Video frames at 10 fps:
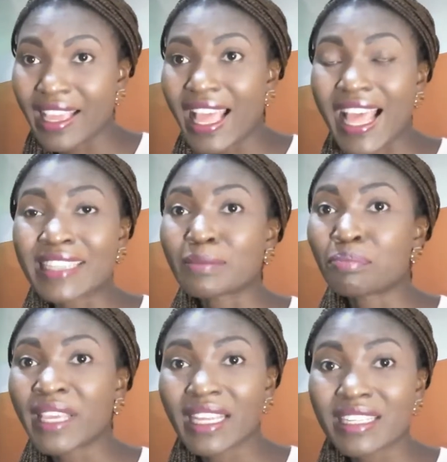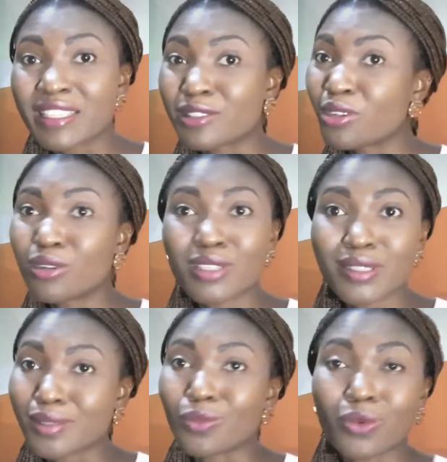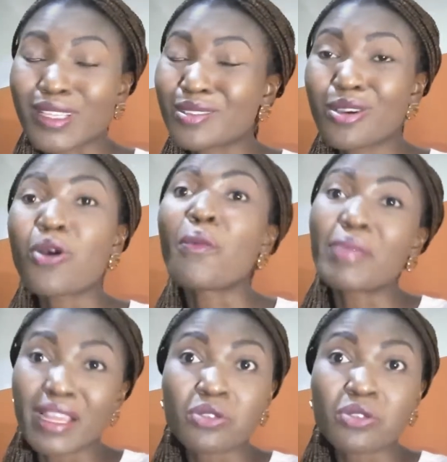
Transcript: and the pain is not compared